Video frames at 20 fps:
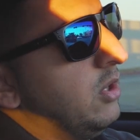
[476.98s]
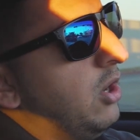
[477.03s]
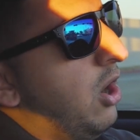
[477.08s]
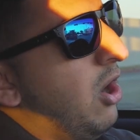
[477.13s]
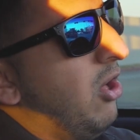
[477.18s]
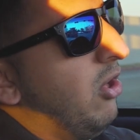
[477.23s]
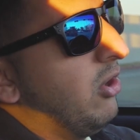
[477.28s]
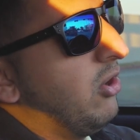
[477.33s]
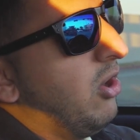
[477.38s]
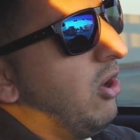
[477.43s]

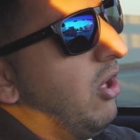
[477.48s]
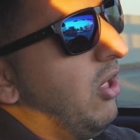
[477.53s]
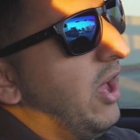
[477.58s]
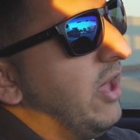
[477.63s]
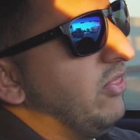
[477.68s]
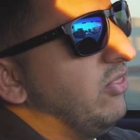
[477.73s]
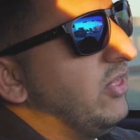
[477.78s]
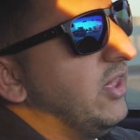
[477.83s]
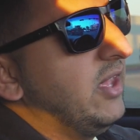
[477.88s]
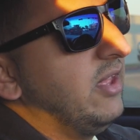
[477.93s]
all in all,
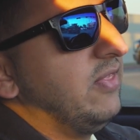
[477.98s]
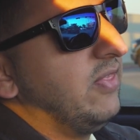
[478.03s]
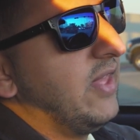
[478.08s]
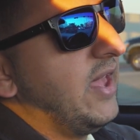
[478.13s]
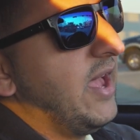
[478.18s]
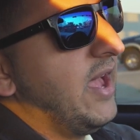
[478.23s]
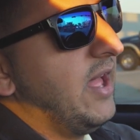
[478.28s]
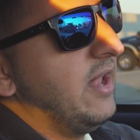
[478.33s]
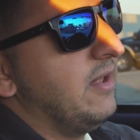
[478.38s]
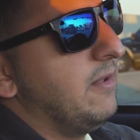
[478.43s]
I think
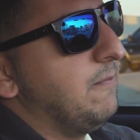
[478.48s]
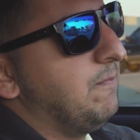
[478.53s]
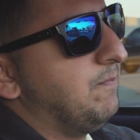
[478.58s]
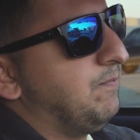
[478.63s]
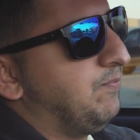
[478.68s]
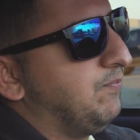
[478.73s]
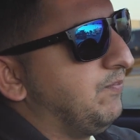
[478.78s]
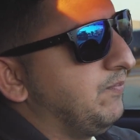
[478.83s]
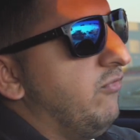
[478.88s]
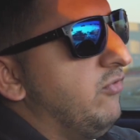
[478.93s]
that
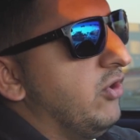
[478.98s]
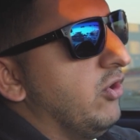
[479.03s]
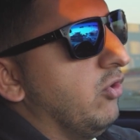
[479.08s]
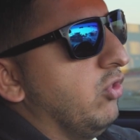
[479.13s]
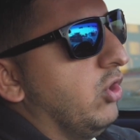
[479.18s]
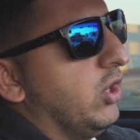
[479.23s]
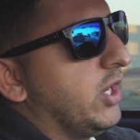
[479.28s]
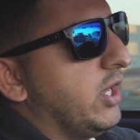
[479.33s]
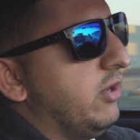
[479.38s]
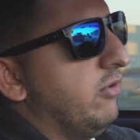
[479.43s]
if you're
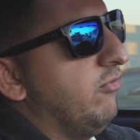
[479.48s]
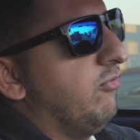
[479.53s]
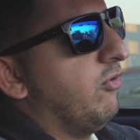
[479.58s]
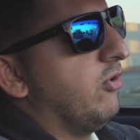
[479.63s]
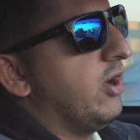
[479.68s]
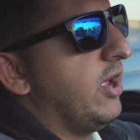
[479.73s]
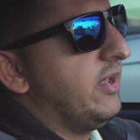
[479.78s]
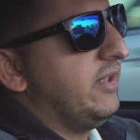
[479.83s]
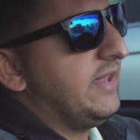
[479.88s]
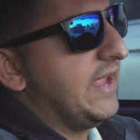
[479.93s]
looking
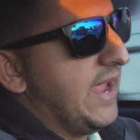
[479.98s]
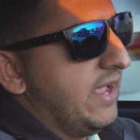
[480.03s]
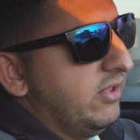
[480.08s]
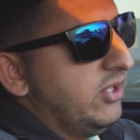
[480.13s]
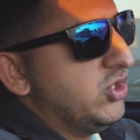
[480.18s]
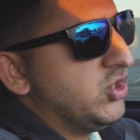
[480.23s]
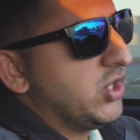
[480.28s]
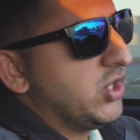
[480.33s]
for a daily